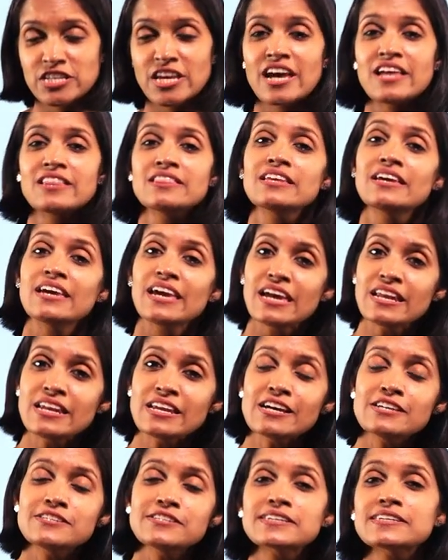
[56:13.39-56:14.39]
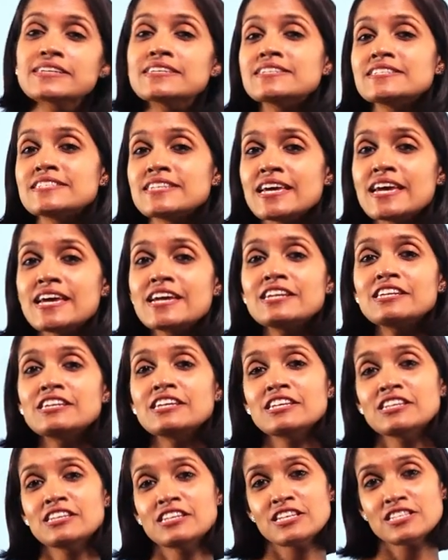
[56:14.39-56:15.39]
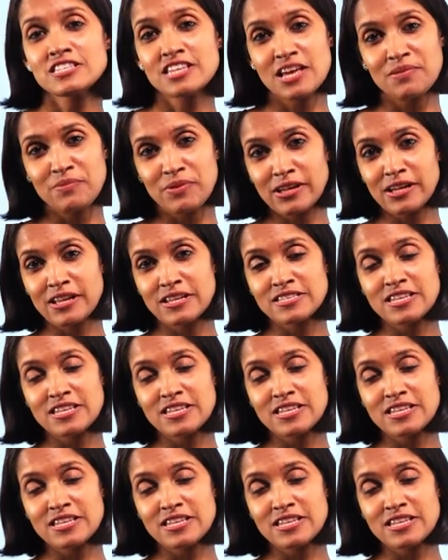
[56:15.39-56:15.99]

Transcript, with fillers: and the energy contained in these chemical